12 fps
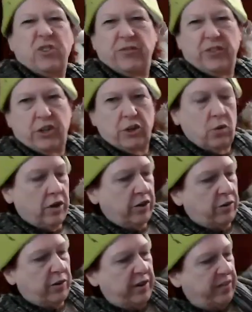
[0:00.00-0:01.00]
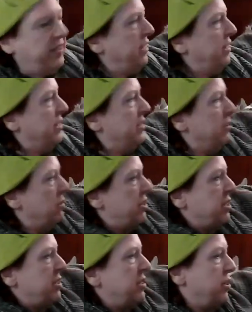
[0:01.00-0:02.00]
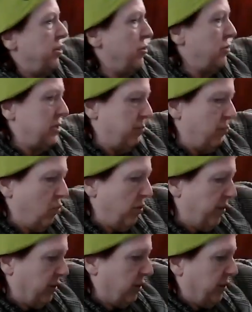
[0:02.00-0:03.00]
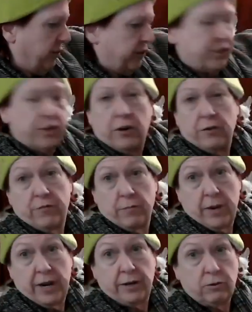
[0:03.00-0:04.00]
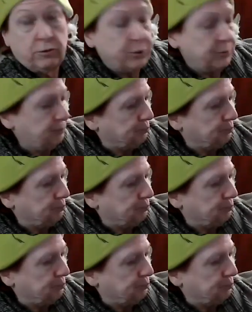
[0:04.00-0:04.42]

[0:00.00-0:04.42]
do a video on it or anything because it was just, some more of the clearance yarn from Michaels.